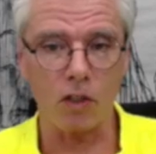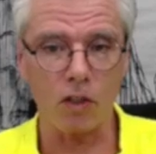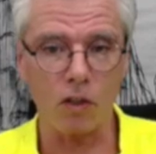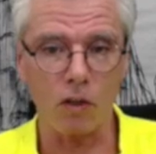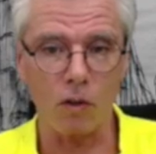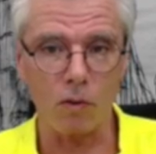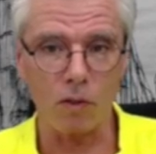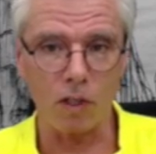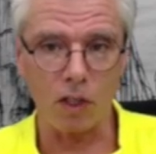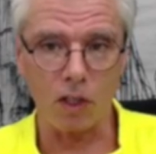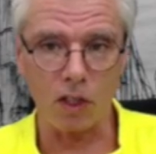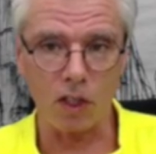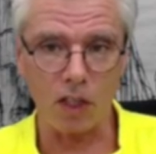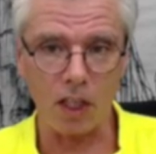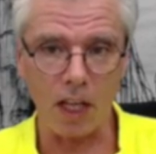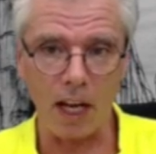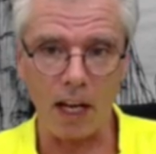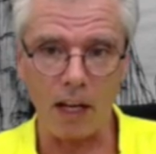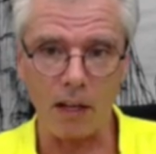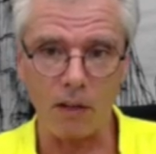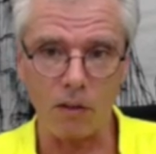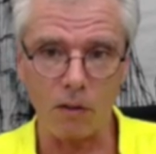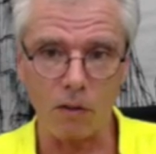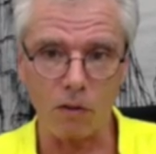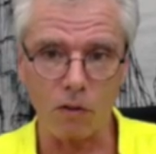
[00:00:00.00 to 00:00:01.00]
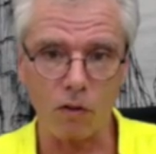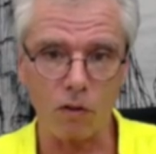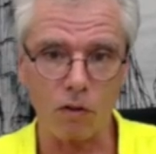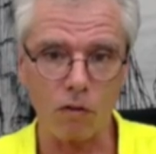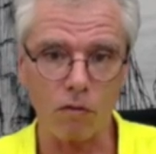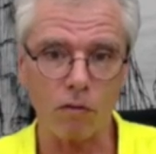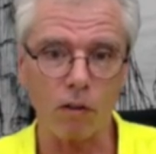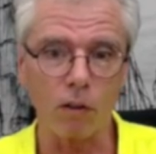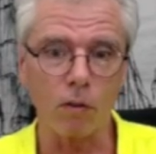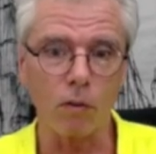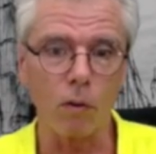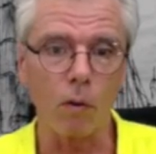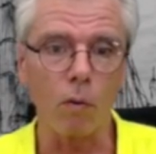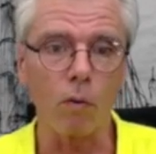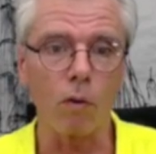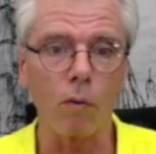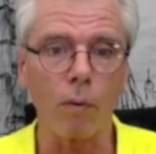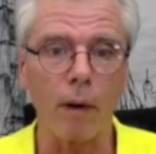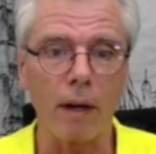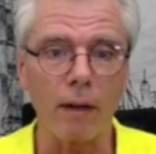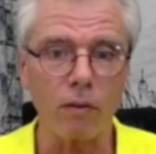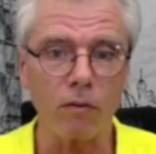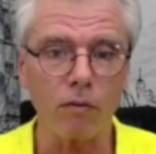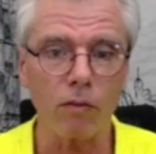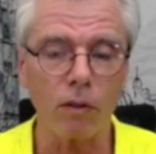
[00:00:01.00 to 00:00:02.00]
used the standard screw all the
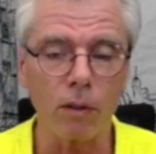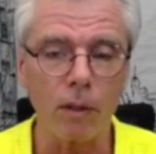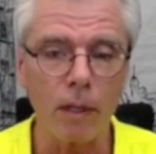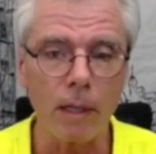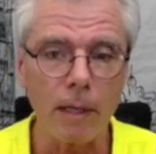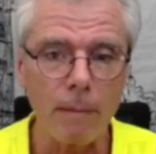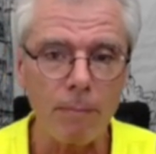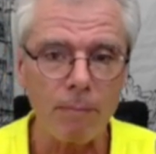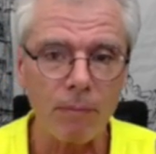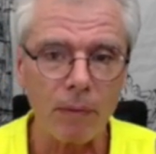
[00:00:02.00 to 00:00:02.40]
way through.